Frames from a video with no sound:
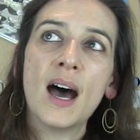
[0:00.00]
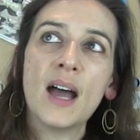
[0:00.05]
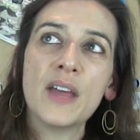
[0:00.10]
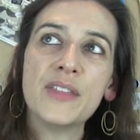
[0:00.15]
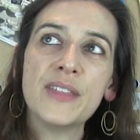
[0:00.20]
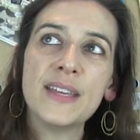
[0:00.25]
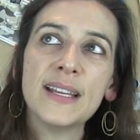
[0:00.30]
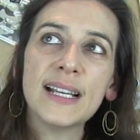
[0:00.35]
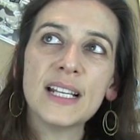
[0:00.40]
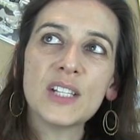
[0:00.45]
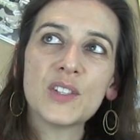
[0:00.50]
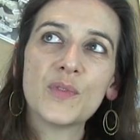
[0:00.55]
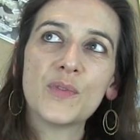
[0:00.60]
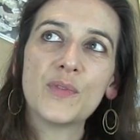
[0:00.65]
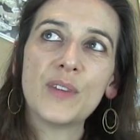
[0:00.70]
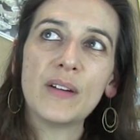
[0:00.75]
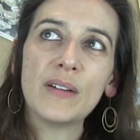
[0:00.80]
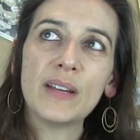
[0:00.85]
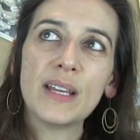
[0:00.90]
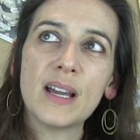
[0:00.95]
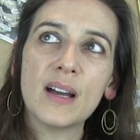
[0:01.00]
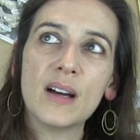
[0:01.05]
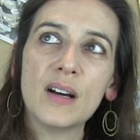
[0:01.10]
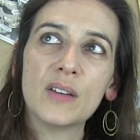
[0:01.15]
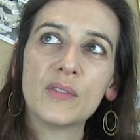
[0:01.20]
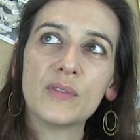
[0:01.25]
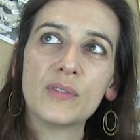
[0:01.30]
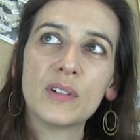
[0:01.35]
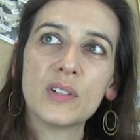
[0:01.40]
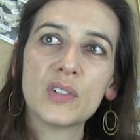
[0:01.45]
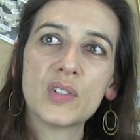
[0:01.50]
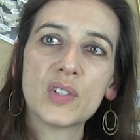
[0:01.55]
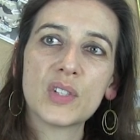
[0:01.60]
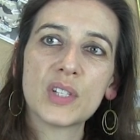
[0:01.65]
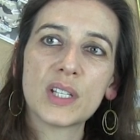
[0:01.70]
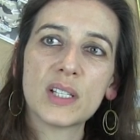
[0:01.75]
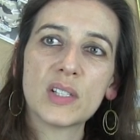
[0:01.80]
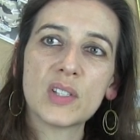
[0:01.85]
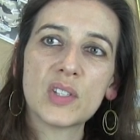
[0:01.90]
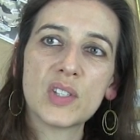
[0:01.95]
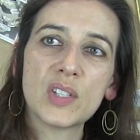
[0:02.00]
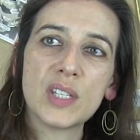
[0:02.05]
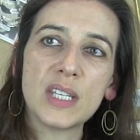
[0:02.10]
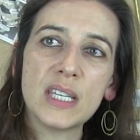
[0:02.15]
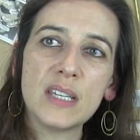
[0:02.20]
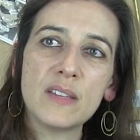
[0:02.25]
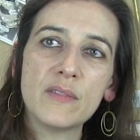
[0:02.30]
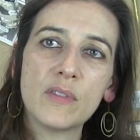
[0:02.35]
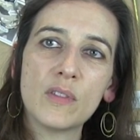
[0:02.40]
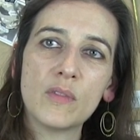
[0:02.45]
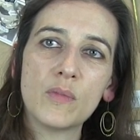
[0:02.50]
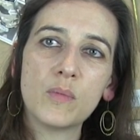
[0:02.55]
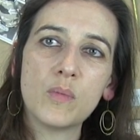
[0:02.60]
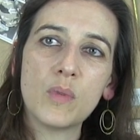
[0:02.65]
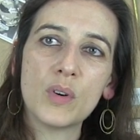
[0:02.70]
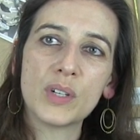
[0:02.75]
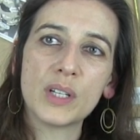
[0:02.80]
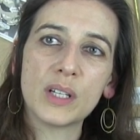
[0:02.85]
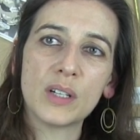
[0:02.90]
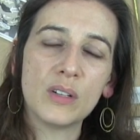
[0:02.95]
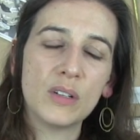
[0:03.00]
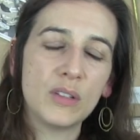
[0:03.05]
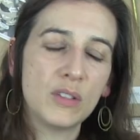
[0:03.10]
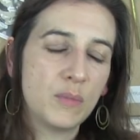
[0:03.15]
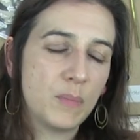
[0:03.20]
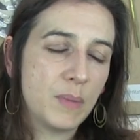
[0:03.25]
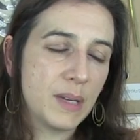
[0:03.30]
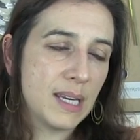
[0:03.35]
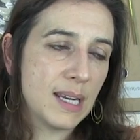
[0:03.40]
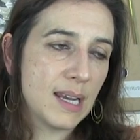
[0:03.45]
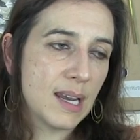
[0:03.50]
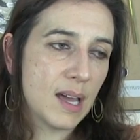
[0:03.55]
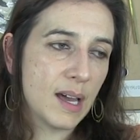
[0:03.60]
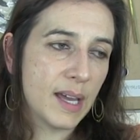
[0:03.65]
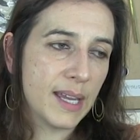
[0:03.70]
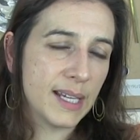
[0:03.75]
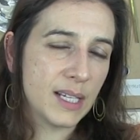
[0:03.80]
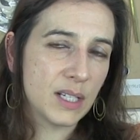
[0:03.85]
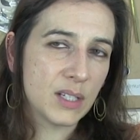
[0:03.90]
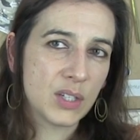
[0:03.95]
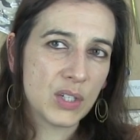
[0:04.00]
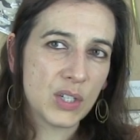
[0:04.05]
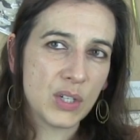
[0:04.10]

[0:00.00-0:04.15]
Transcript: I think it's very hard for us to conceive of what it could be like